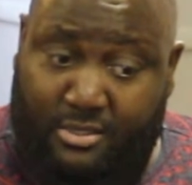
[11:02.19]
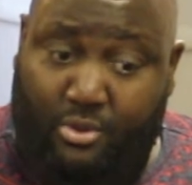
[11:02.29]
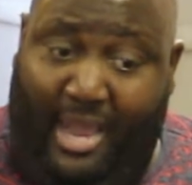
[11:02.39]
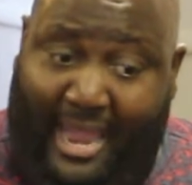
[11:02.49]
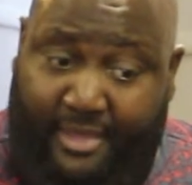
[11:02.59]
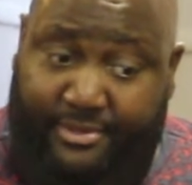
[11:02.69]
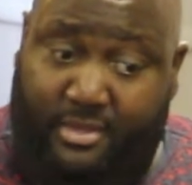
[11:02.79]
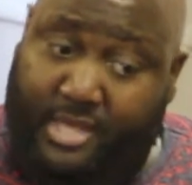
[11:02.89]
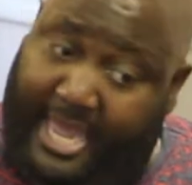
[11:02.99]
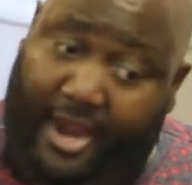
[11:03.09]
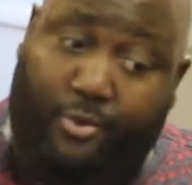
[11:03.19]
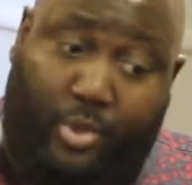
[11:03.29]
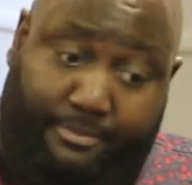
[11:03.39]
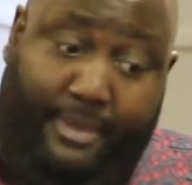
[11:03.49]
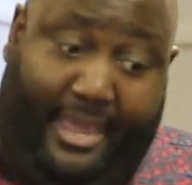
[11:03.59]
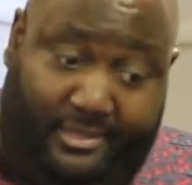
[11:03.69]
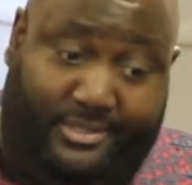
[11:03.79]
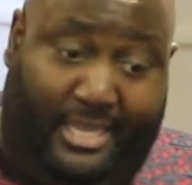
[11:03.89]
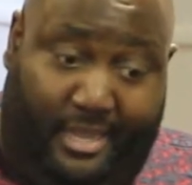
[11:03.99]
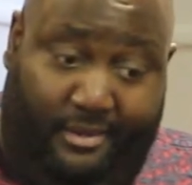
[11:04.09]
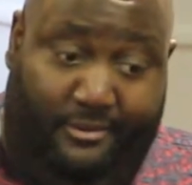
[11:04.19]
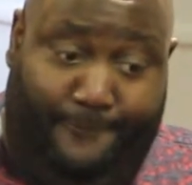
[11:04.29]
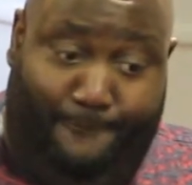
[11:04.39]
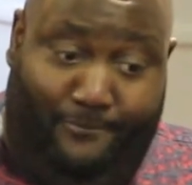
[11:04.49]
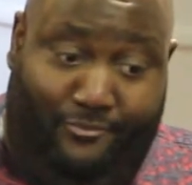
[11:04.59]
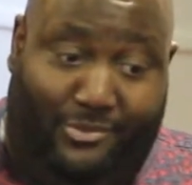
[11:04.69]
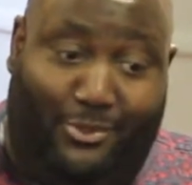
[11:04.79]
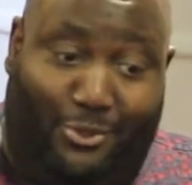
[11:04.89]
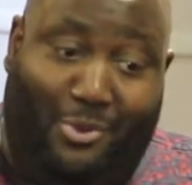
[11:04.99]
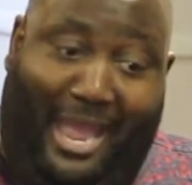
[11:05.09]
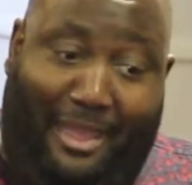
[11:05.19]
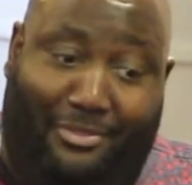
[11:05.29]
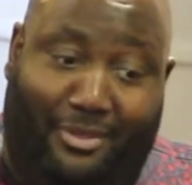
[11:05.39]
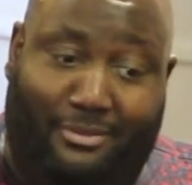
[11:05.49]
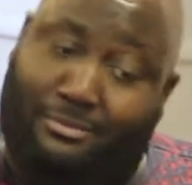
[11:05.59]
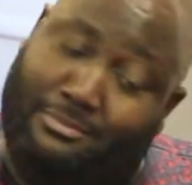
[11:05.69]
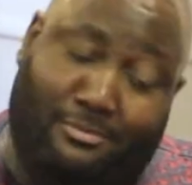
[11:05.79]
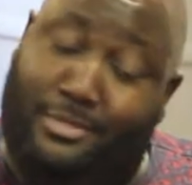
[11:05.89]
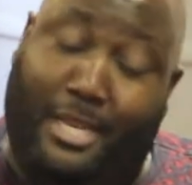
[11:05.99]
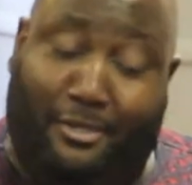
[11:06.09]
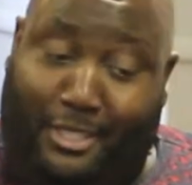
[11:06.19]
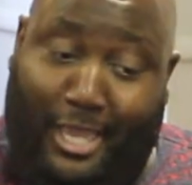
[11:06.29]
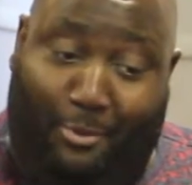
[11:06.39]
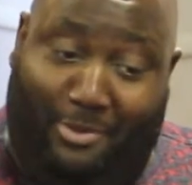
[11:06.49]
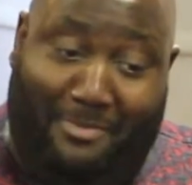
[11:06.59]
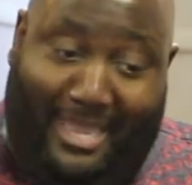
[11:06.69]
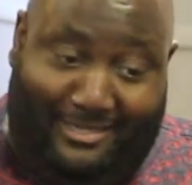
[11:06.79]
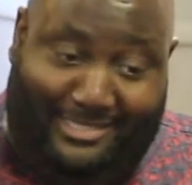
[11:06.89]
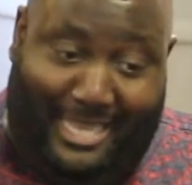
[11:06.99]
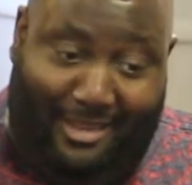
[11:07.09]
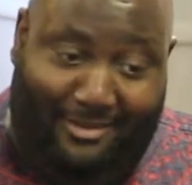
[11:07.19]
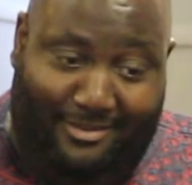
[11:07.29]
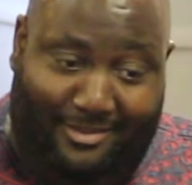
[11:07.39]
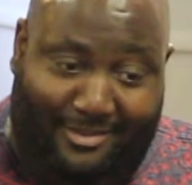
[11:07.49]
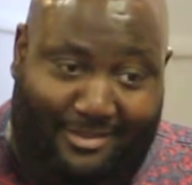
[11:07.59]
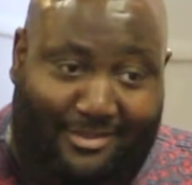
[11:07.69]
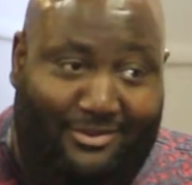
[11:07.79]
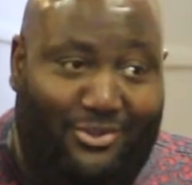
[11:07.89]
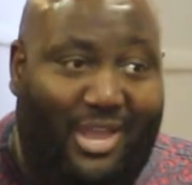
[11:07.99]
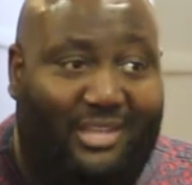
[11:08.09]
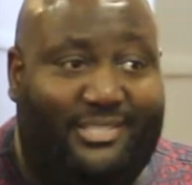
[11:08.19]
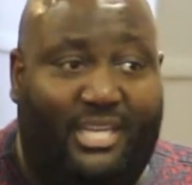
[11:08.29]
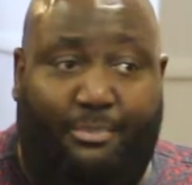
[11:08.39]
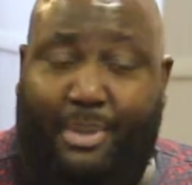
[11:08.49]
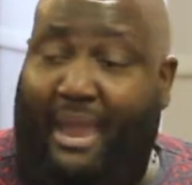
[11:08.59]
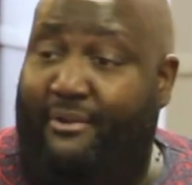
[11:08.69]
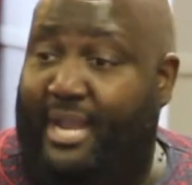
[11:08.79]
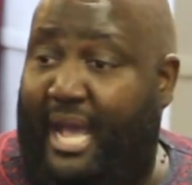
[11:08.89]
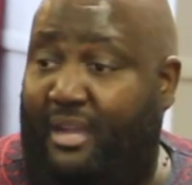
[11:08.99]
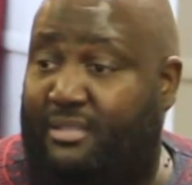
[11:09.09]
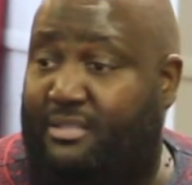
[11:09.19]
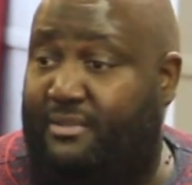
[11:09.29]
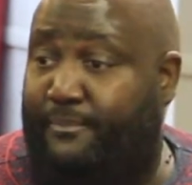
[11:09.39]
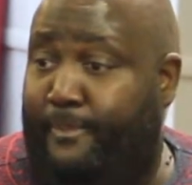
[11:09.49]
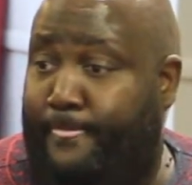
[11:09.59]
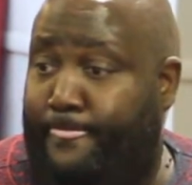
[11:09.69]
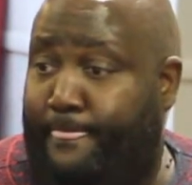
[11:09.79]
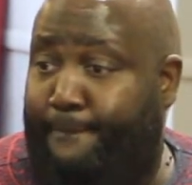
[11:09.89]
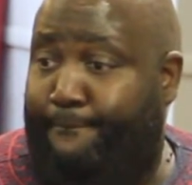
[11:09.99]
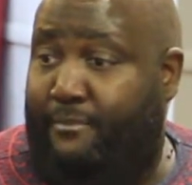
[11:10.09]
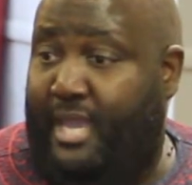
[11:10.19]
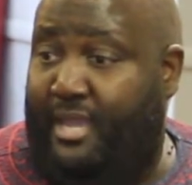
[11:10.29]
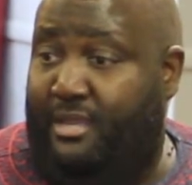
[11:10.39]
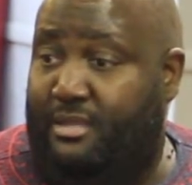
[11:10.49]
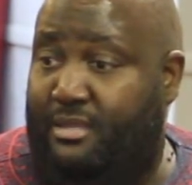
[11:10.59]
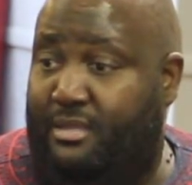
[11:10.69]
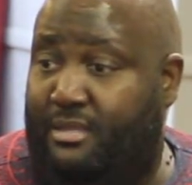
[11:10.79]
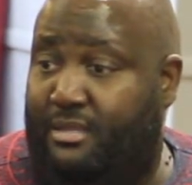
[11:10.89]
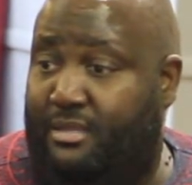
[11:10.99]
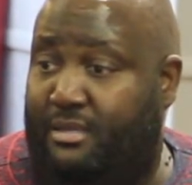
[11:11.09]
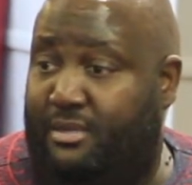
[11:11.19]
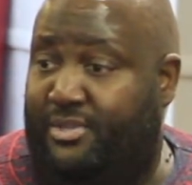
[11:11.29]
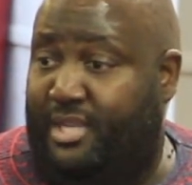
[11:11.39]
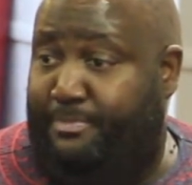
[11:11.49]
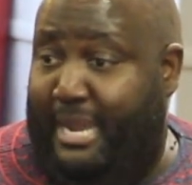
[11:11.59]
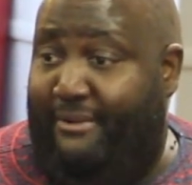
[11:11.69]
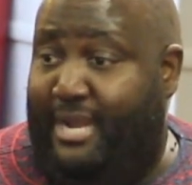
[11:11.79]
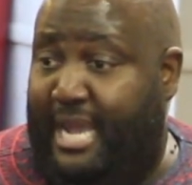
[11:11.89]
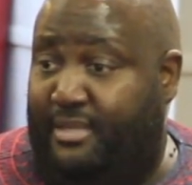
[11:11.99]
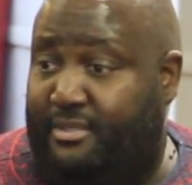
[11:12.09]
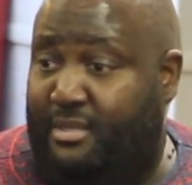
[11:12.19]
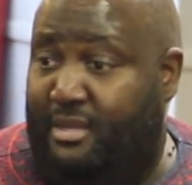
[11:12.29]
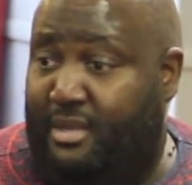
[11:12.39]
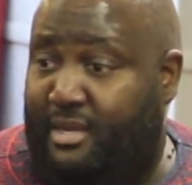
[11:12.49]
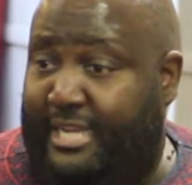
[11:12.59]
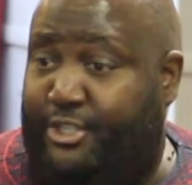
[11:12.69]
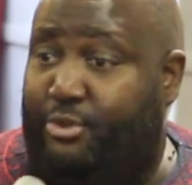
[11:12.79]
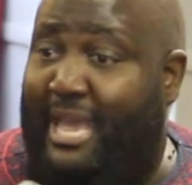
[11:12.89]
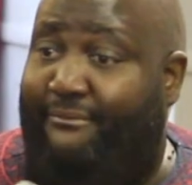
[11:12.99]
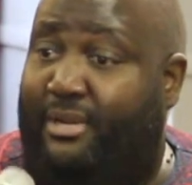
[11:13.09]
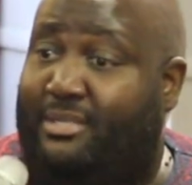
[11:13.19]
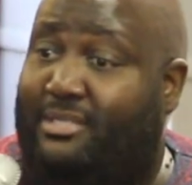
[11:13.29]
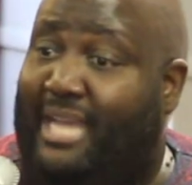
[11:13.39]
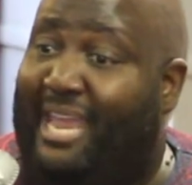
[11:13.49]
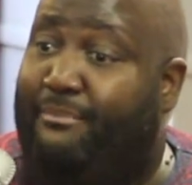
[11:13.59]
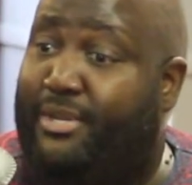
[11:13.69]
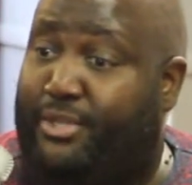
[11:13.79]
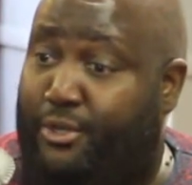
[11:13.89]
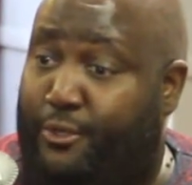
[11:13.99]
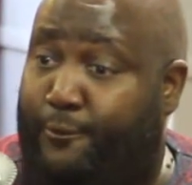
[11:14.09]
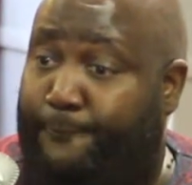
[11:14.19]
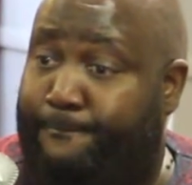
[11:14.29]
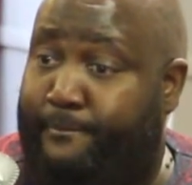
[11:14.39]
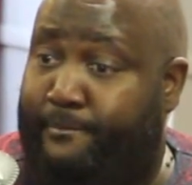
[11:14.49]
you either cared what man said, or you either didn't care what man said. Do y'all see the paradox? Huh? You see the paradox? That you have an assignment to do,